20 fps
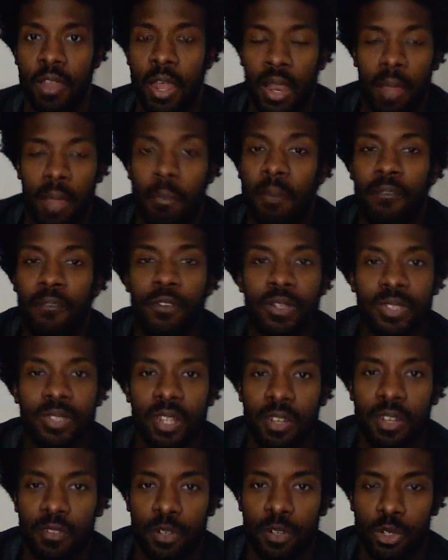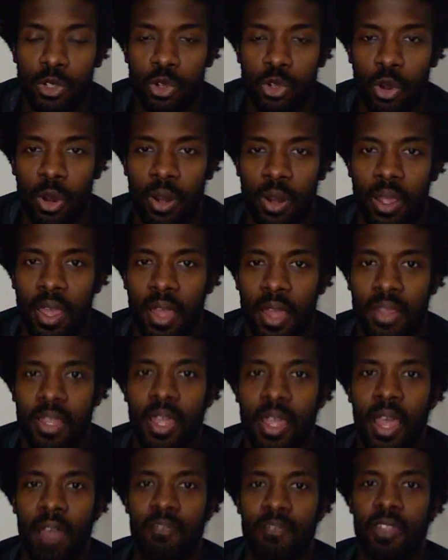like my friends that live in New York, they
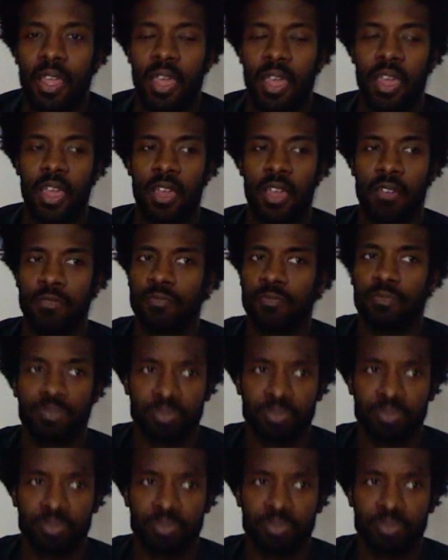have to have